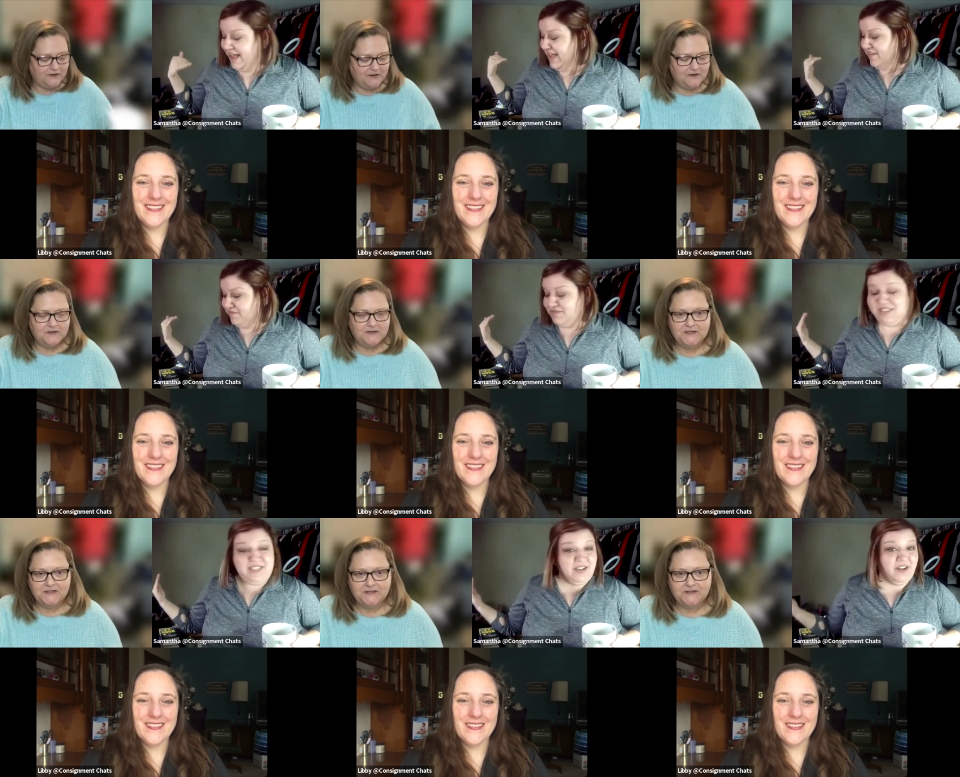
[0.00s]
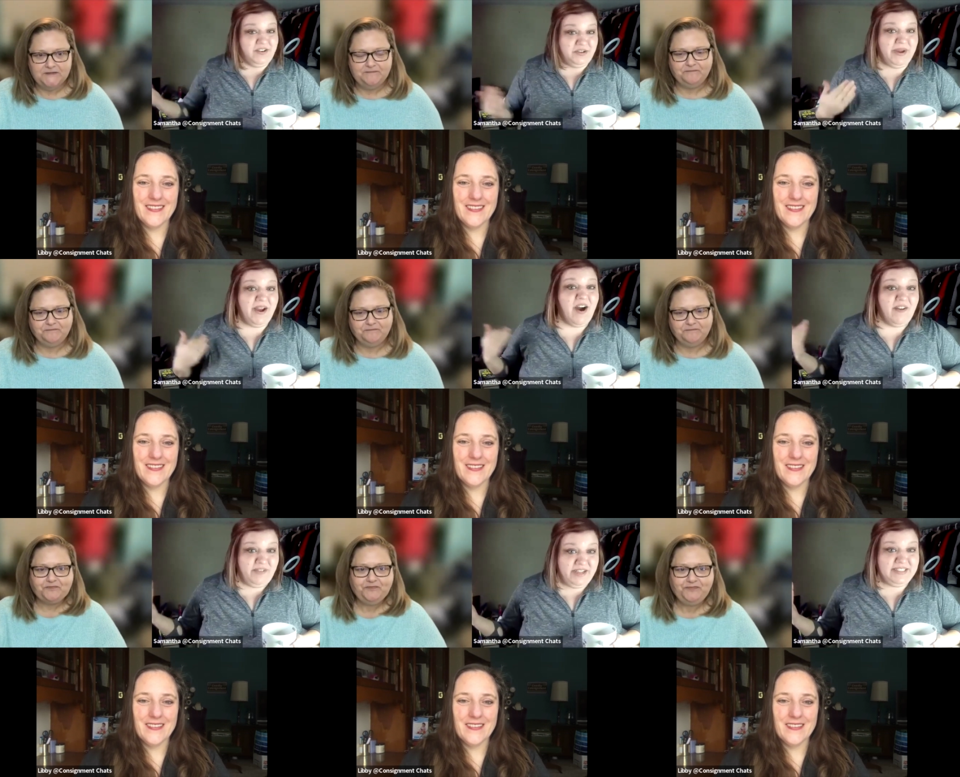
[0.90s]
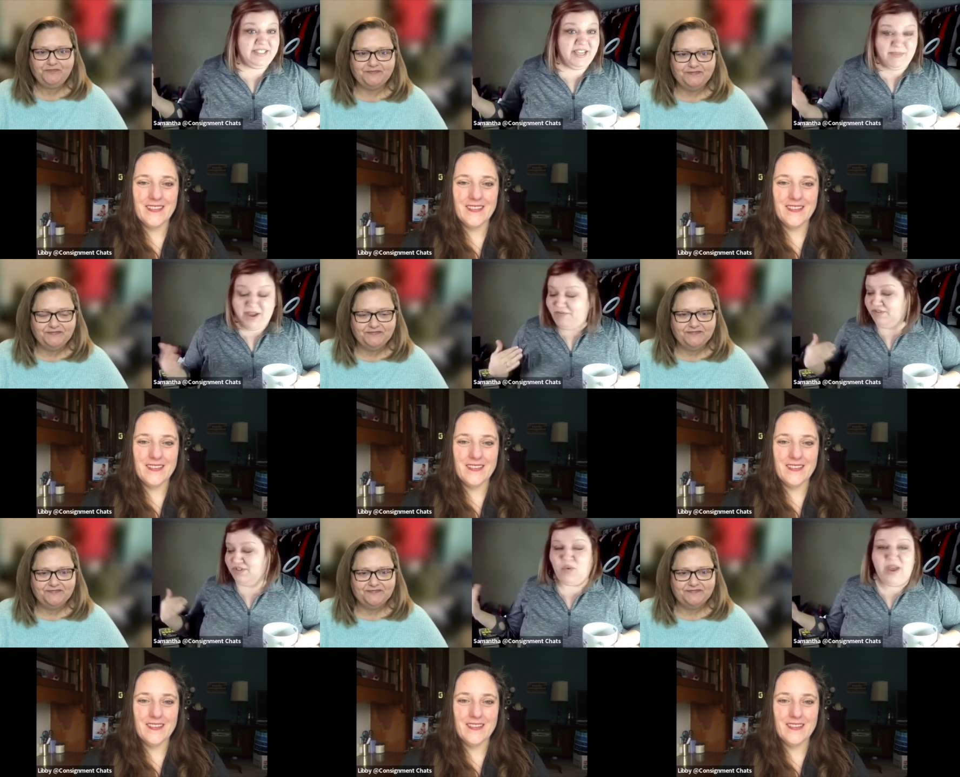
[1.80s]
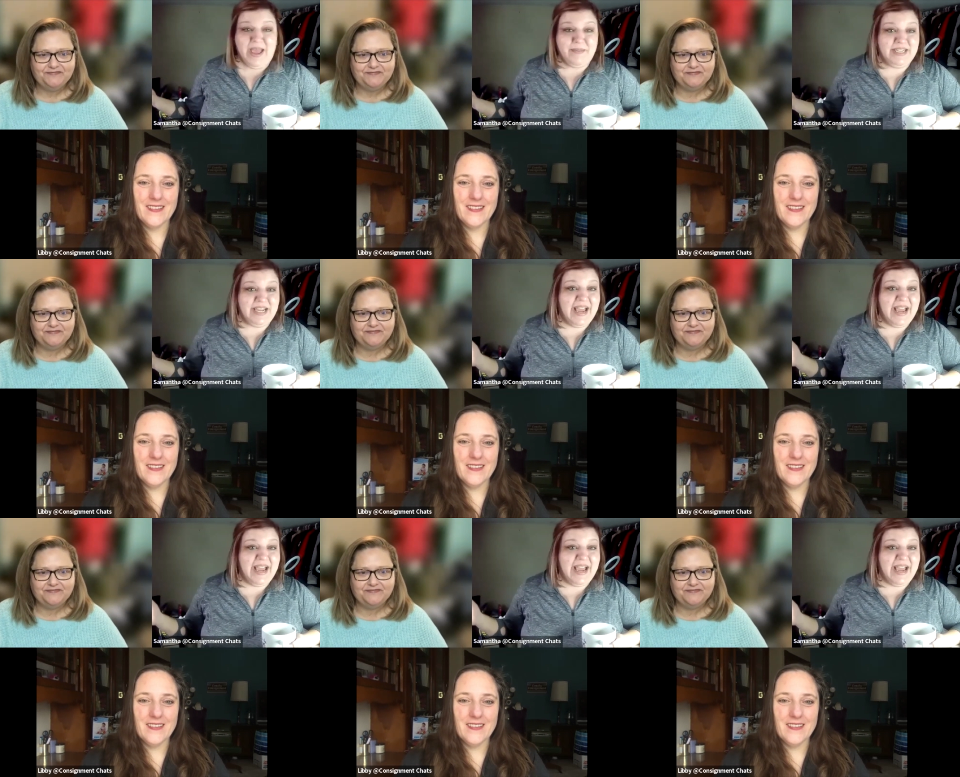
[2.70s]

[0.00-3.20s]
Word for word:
Speaker 1: I have decluttered my office and my office is quite empty.